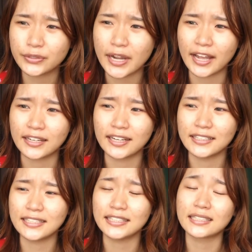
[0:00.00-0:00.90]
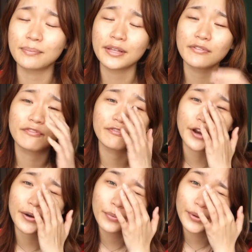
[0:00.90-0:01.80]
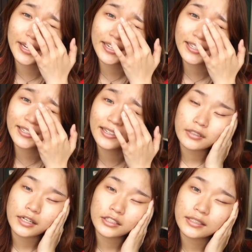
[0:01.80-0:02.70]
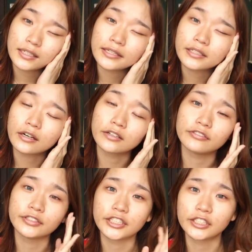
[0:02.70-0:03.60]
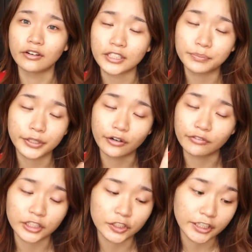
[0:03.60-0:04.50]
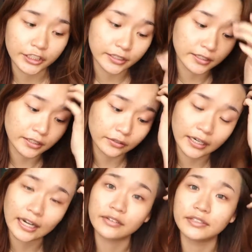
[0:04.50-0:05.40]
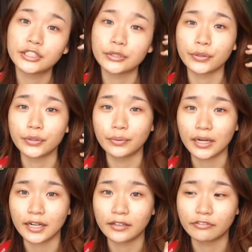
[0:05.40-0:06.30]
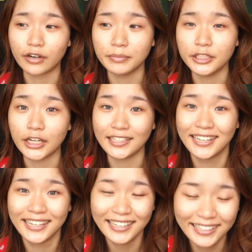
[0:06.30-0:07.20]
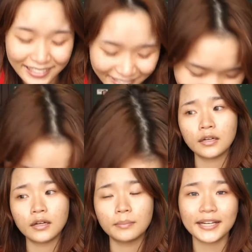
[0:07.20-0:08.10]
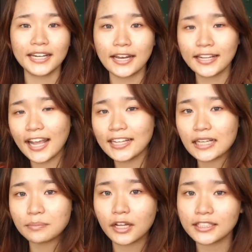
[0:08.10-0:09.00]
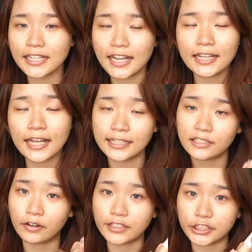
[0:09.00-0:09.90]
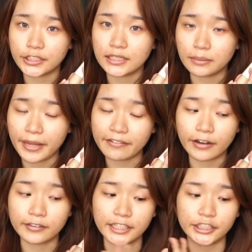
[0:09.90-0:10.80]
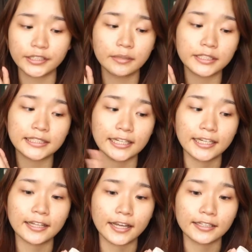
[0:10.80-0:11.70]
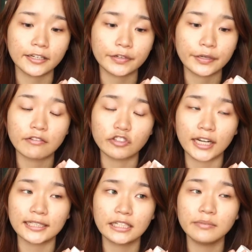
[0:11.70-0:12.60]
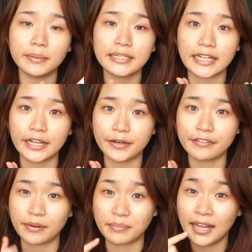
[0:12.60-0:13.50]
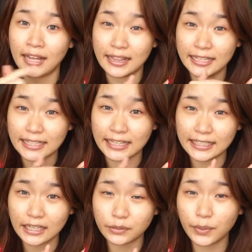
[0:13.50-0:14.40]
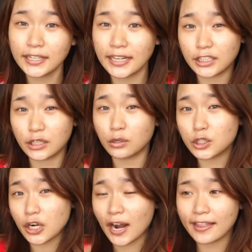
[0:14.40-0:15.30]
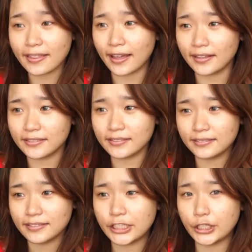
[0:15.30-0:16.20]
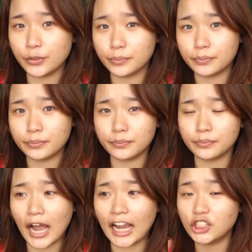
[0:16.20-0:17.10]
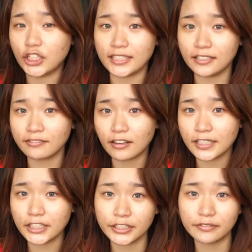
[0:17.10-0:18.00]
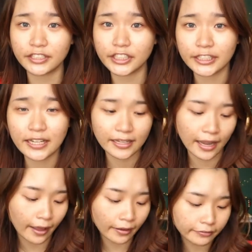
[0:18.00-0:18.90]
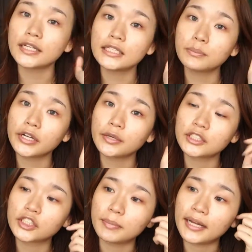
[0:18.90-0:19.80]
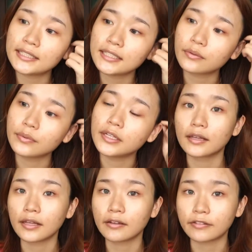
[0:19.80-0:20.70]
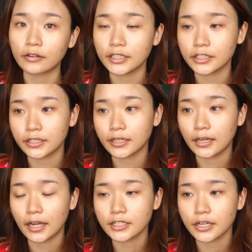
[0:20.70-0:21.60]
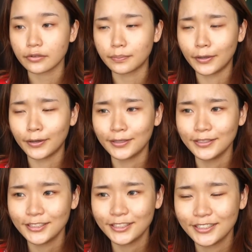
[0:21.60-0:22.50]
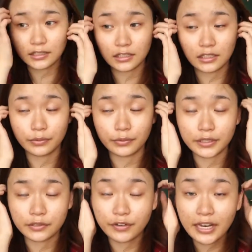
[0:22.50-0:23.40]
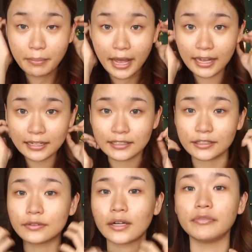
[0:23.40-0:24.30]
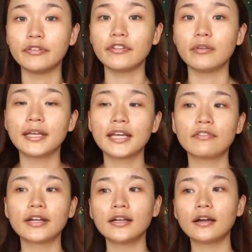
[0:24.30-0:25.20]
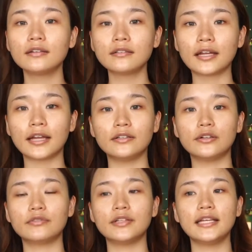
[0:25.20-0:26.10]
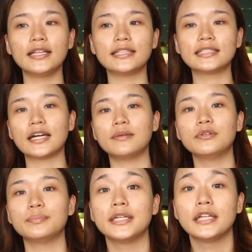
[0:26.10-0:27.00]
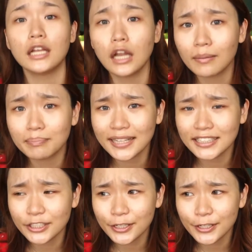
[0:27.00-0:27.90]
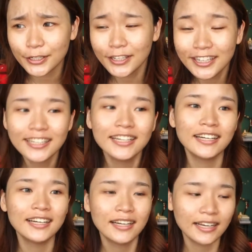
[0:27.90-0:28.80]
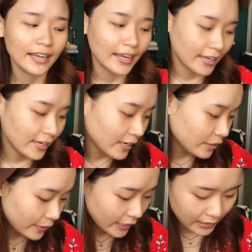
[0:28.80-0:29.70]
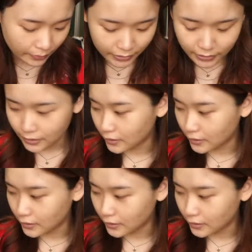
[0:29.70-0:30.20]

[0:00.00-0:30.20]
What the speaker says: and I did something very weird. I just deleted all the footage out of pure frustration, so I can't even show you what kind of rubbish I did. But in any case, I'm not saying that this foundation is a bad foundation. I'm just saying that if you have dry skin, maybe stay away from this exact one and go try that tube hydrating foundation version that they have. This morning was traumatic with that foundation and eyeshadow punch. It was really bad, so I'm refilming it right now, and hopefully this time it'll be a lot better. In anyways, I kind